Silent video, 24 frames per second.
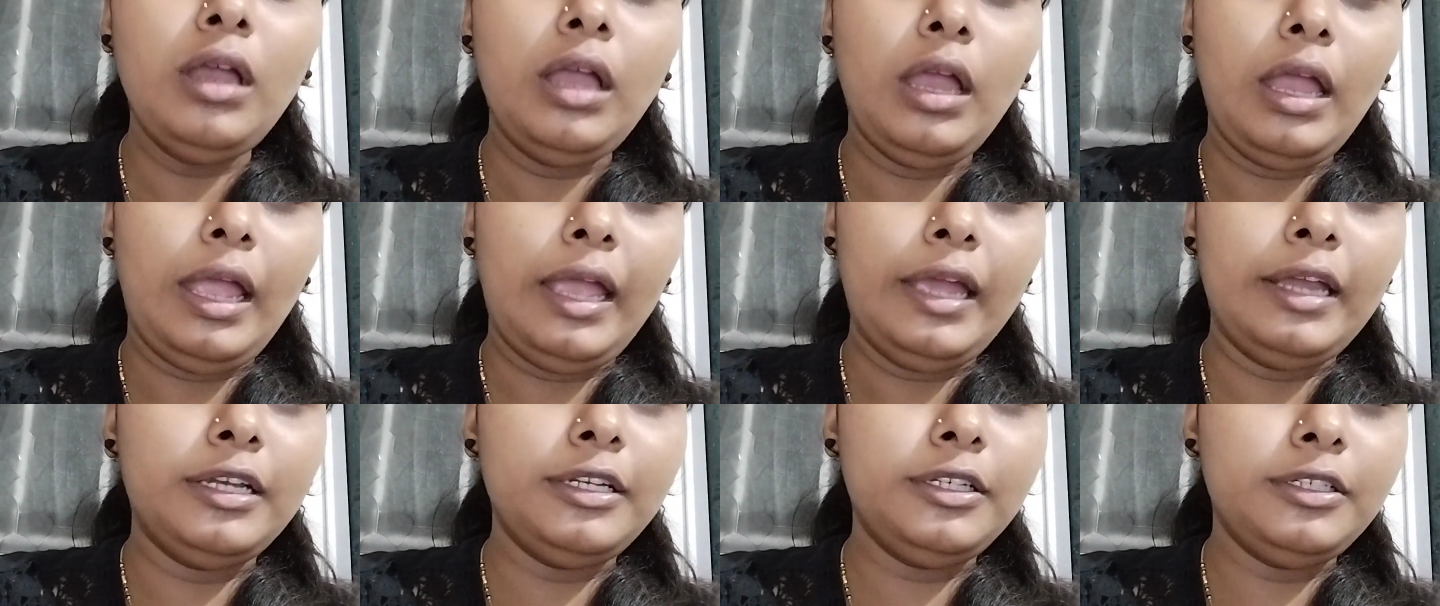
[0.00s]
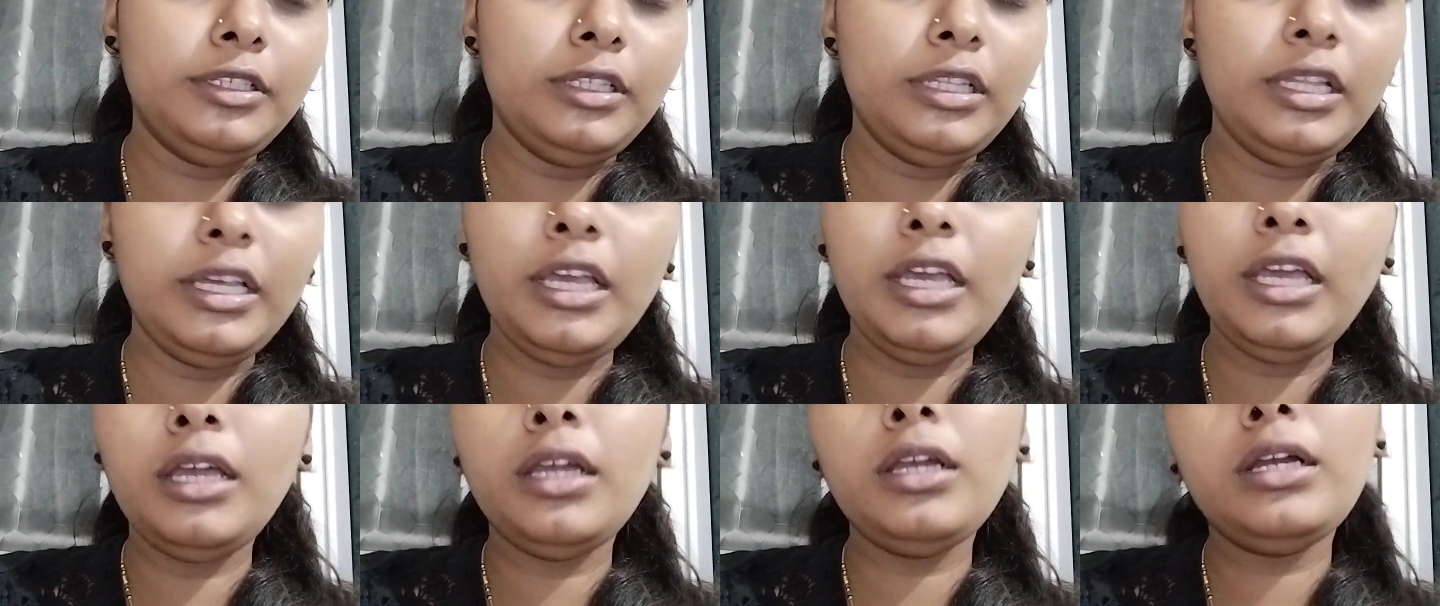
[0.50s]
and
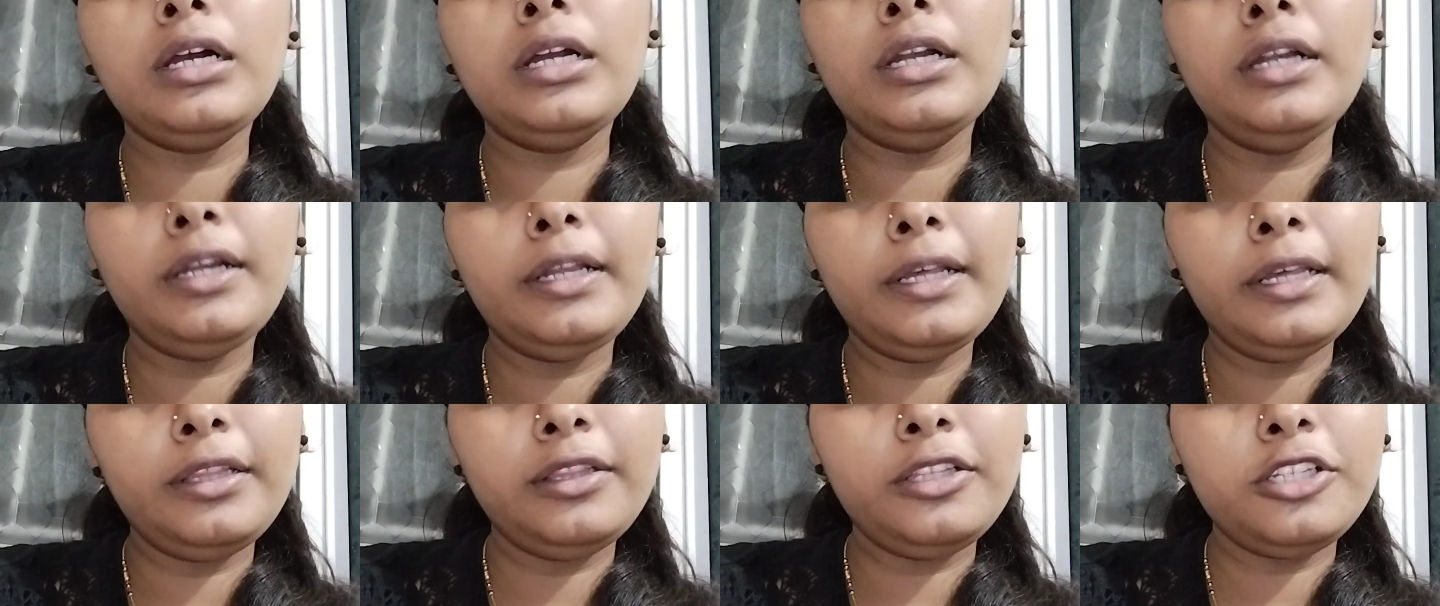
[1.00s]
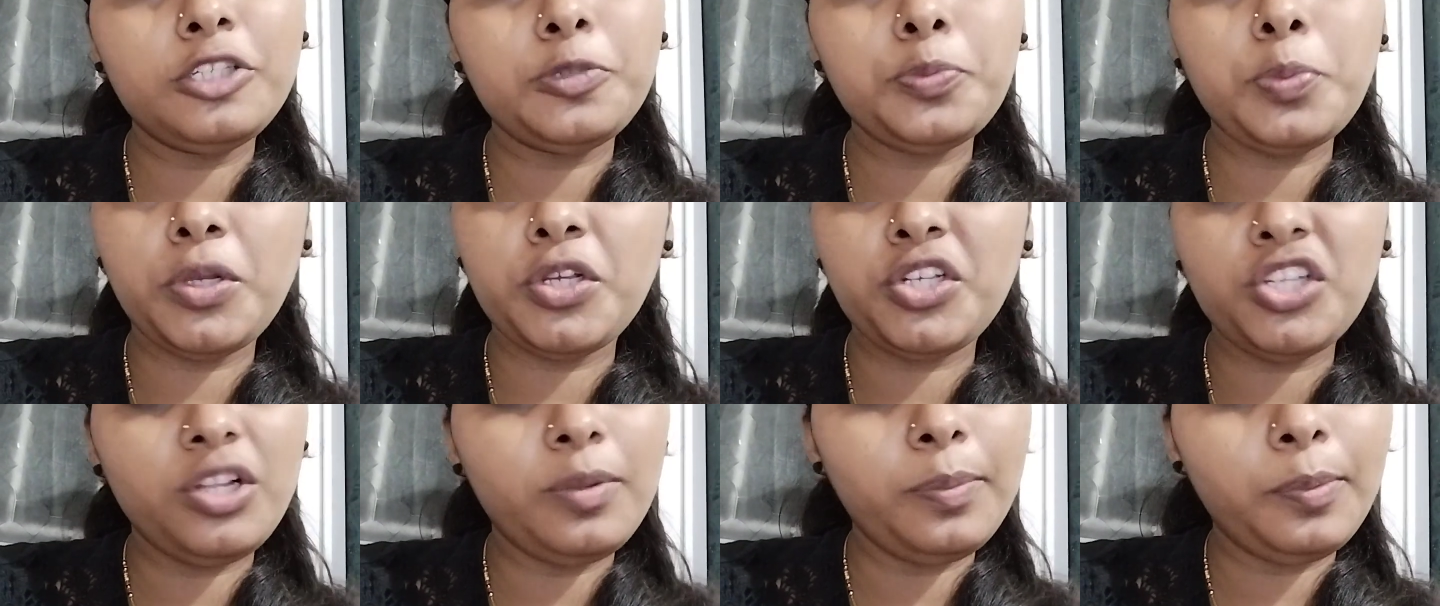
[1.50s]
they contain the
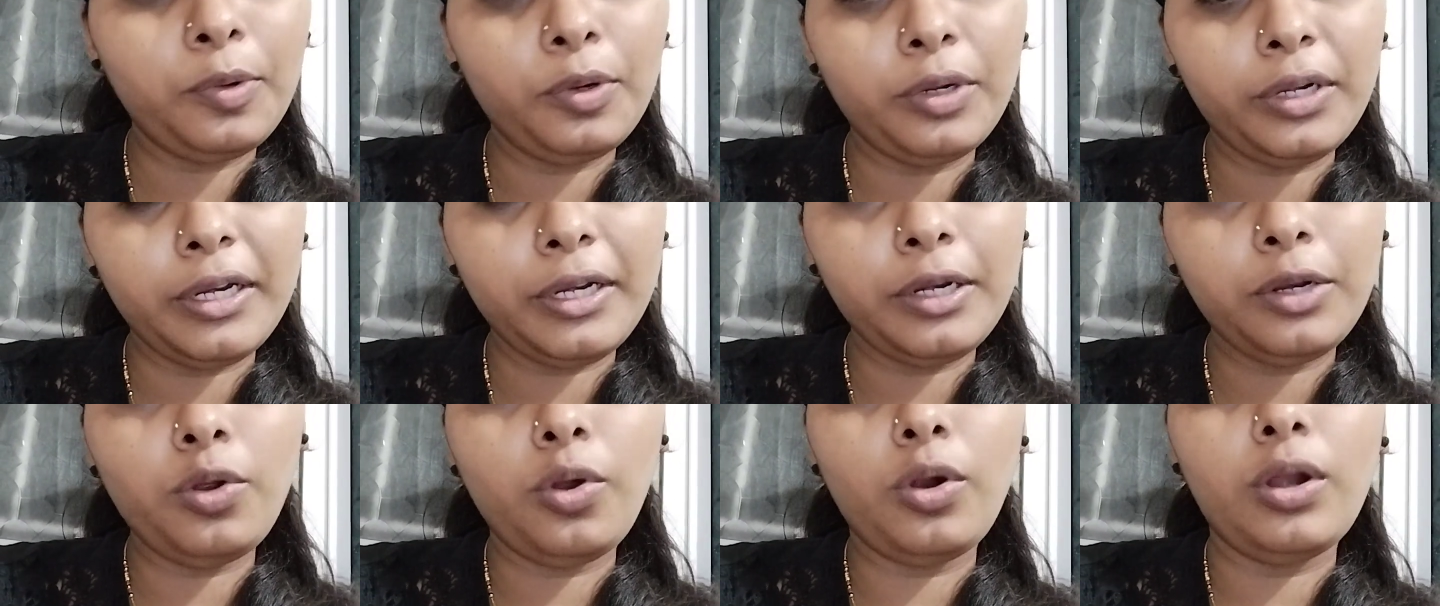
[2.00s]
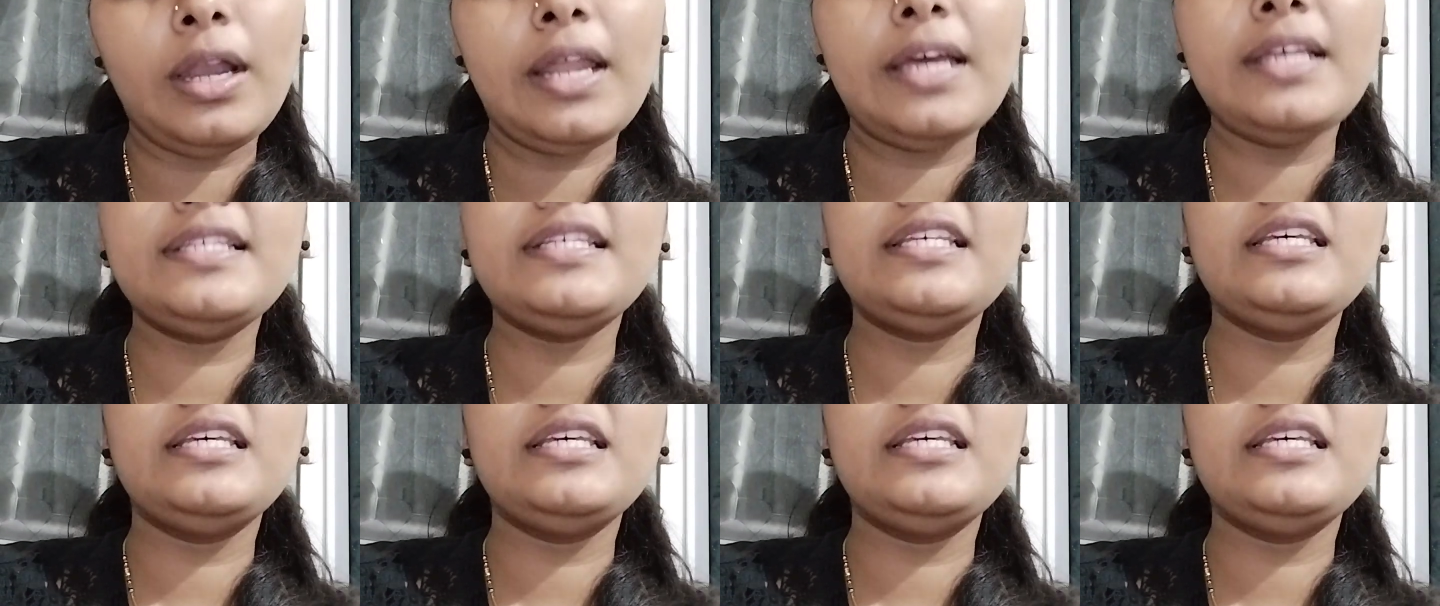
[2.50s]
special protein called as